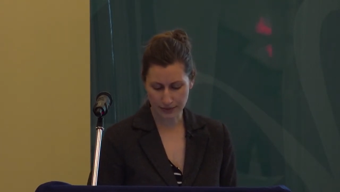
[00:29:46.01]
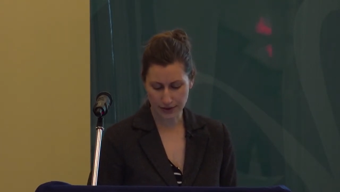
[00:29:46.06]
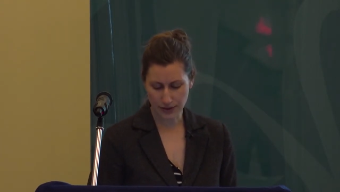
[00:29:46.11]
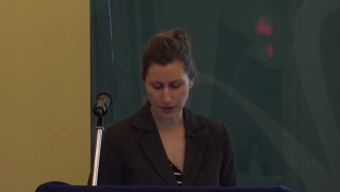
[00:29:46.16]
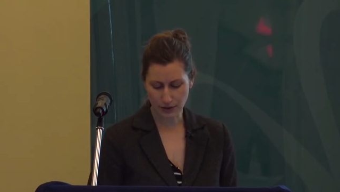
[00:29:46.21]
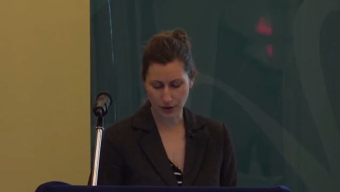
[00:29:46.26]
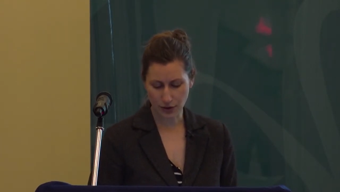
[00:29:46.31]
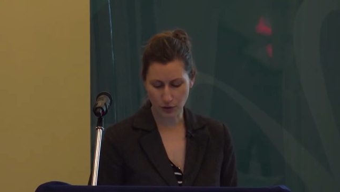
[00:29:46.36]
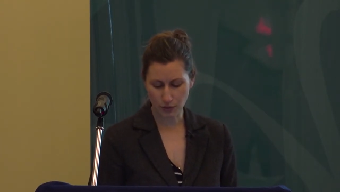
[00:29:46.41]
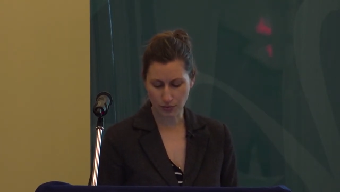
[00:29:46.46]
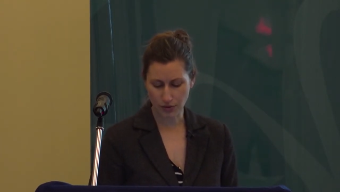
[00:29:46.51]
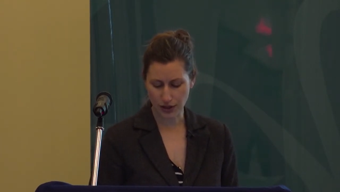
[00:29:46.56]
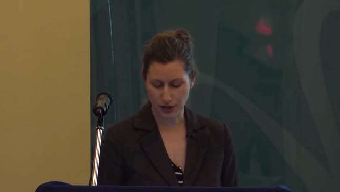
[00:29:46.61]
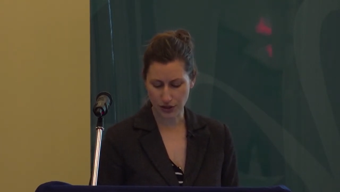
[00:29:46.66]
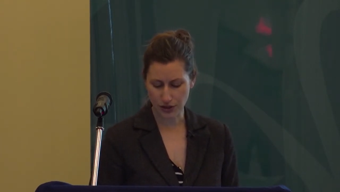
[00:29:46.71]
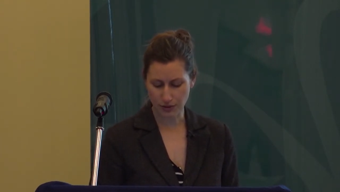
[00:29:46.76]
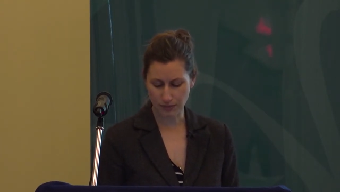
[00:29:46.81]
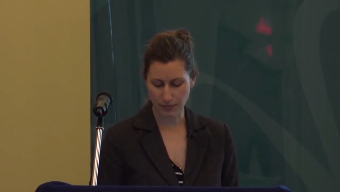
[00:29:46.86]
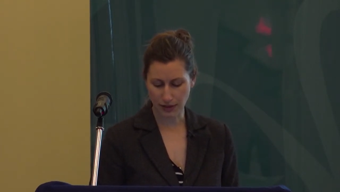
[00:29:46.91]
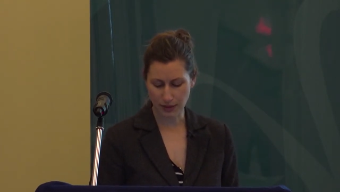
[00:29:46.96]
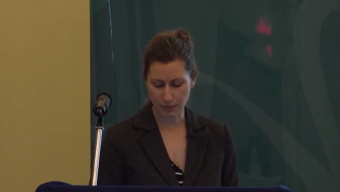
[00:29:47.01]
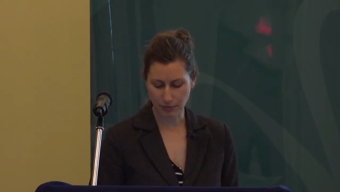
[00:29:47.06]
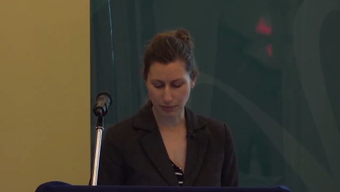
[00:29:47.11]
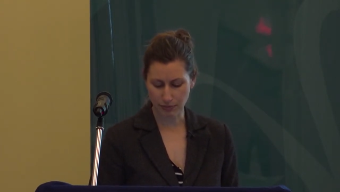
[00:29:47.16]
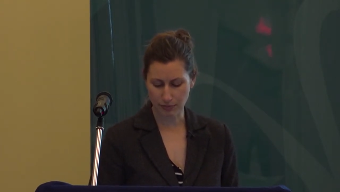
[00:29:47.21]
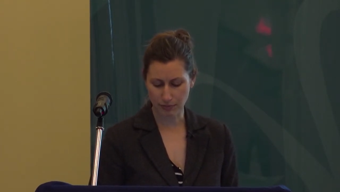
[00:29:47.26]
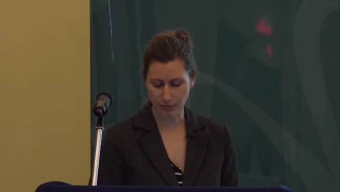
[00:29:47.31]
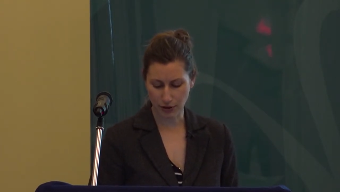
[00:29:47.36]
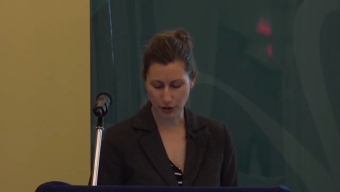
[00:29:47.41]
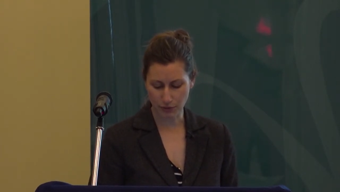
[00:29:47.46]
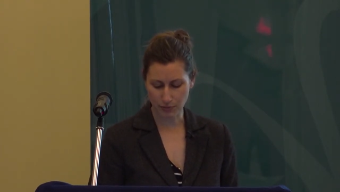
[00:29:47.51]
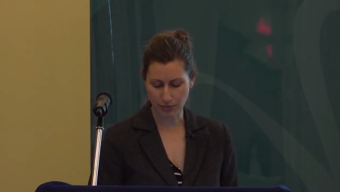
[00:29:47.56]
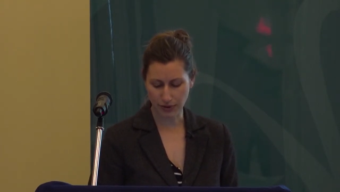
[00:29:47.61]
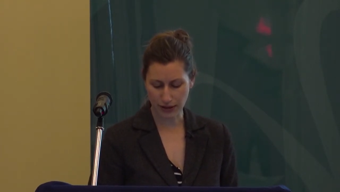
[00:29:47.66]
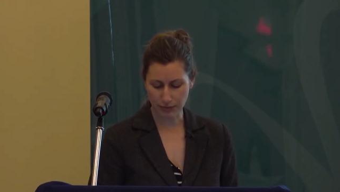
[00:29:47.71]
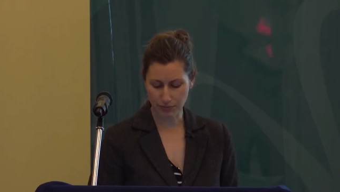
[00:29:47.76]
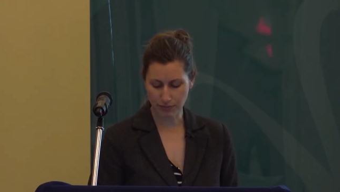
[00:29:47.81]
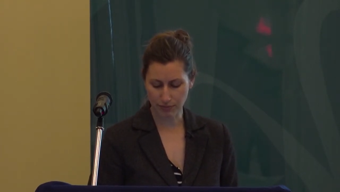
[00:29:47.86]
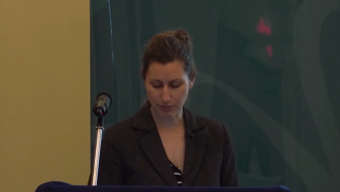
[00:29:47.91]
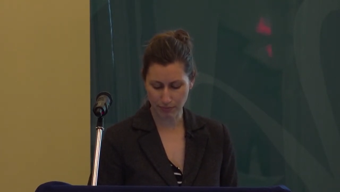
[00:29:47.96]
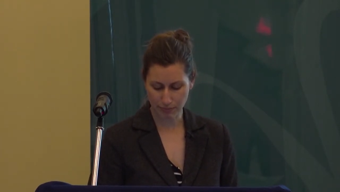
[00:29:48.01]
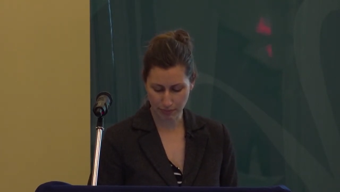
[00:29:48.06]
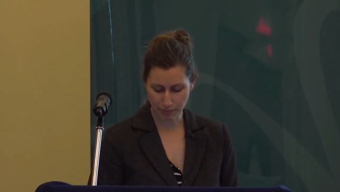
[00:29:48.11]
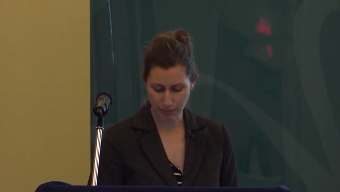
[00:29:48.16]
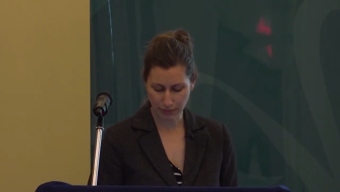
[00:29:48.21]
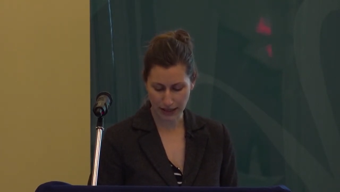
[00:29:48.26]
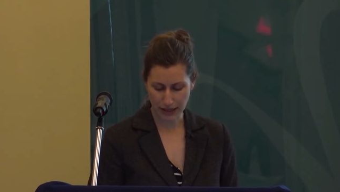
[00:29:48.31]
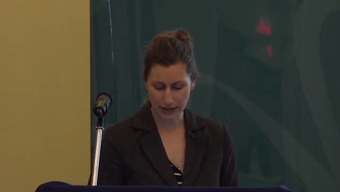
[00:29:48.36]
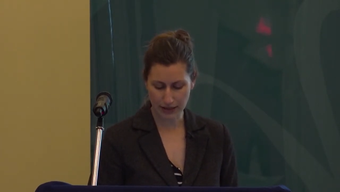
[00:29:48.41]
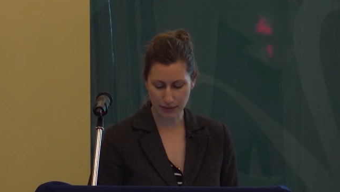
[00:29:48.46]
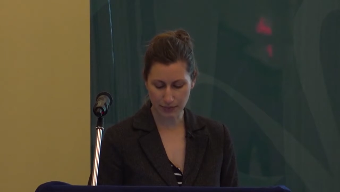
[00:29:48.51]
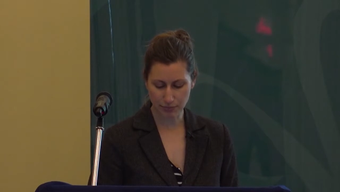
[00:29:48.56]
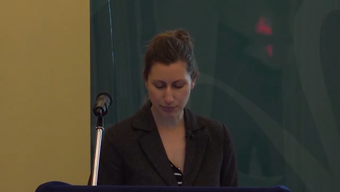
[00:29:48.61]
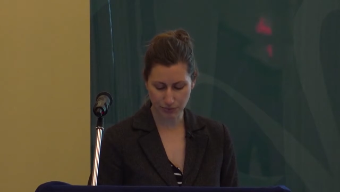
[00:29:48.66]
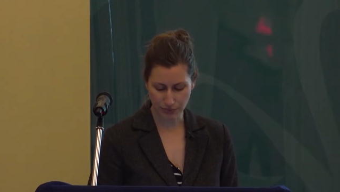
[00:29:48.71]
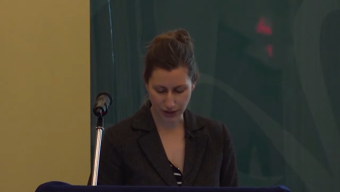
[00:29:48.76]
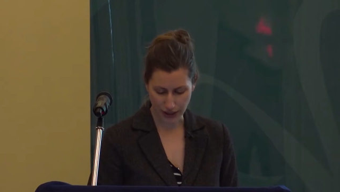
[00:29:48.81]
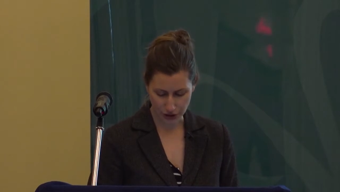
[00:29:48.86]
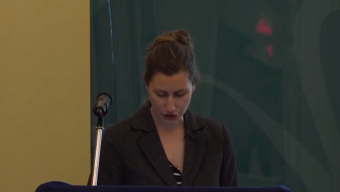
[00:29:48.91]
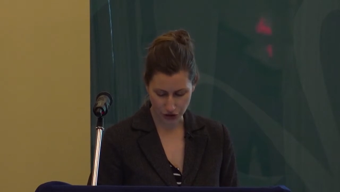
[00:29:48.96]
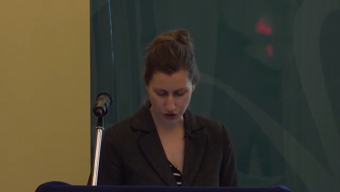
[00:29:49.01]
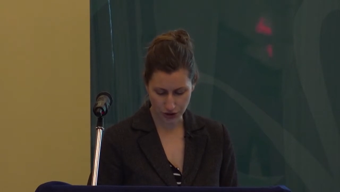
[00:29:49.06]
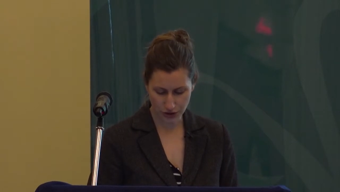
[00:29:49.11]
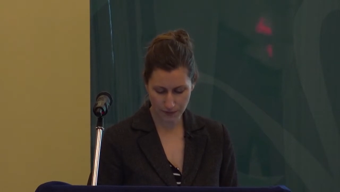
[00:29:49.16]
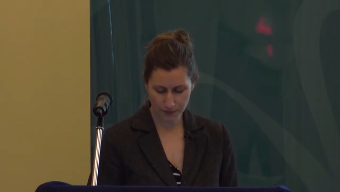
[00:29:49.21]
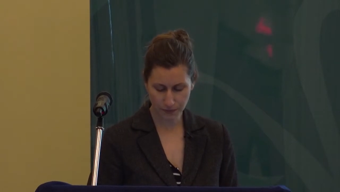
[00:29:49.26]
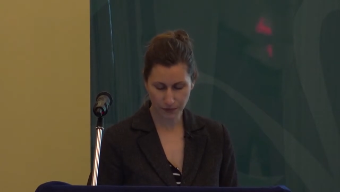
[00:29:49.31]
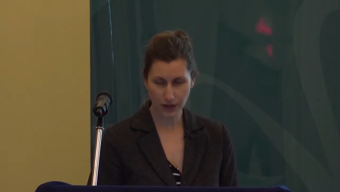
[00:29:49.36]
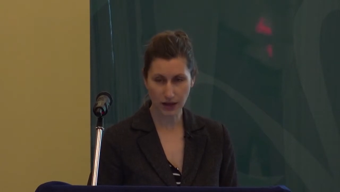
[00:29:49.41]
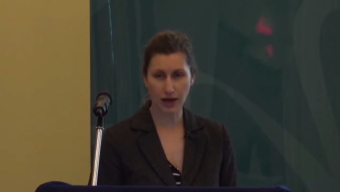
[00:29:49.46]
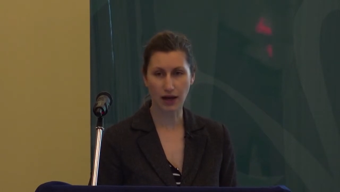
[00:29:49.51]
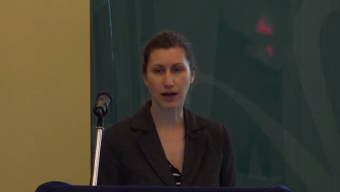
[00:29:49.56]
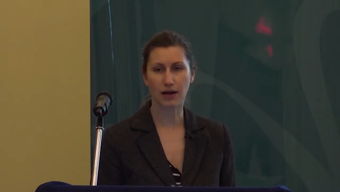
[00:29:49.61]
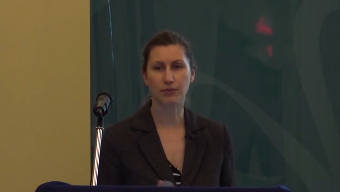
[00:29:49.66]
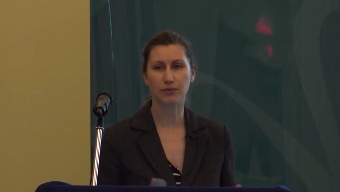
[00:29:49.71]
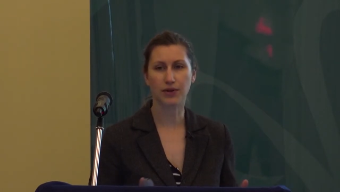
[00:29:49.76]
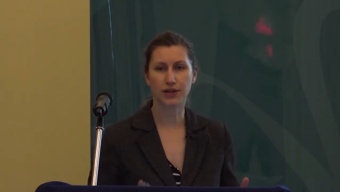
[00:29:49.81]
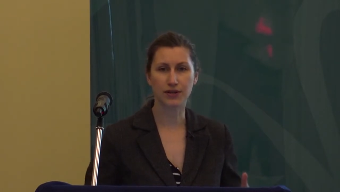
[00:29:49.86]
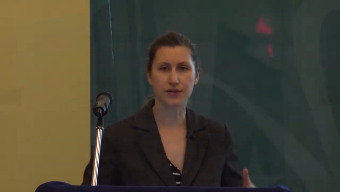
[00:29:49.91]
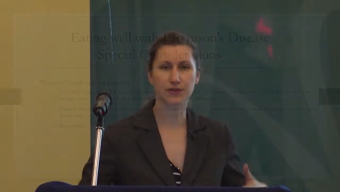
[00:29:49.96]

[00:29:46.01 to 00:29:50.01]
So low pressure, blood pressure when you